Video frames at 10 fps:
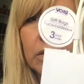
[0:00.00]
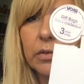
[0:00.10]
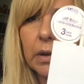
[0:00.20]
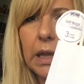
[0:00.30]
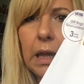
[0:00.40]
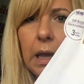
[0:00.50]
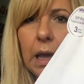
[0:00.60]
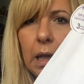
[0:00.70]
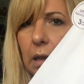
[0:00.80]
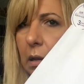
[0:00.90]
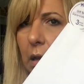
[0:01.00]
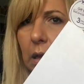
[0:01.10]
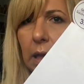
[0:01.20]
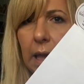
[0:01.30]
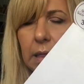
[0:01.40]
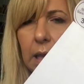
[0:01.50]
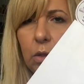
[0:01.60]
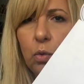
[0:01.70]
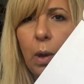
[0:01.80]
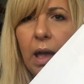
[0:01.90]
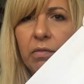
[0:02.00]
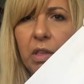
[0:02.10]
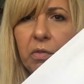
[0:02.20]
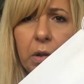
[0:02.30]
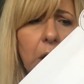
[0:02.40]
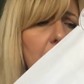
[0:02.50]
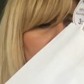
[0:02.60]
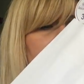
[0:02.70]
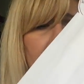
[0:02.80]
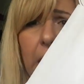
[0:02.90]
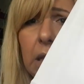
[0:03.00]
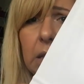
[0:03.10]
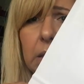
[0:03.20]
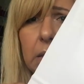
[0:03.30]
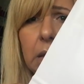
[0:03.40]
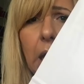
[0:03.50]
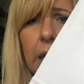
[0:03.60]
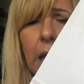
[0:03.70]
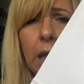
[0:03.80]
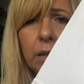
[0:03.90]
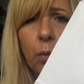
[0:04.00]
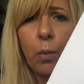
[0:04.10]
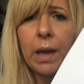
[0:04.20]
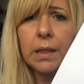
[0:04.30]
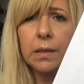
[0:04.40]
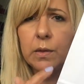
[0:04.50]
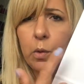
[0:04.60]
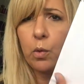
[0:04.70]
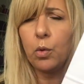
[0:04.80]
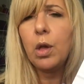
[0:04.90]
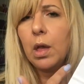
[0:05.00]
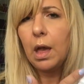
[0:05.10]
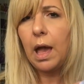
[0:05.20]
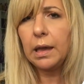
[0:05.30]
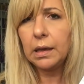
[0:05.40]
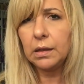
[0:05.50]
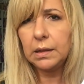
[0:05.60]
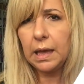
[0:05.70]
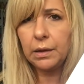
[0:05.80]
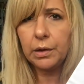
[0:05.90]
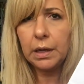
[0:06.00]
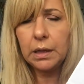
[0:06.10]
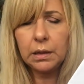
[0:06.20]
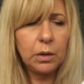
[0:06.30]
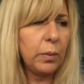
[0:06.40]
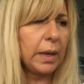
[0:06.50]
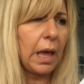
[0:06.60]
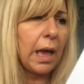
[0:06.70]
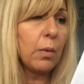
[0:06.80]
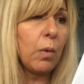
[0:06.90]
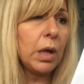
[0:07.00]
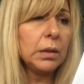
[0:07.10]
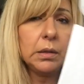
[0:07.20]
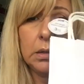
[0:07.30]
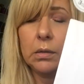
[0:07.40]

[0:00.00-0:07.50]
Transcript: three, and again, they do have different colors, but I, I got the white so I can decorate it the way I want.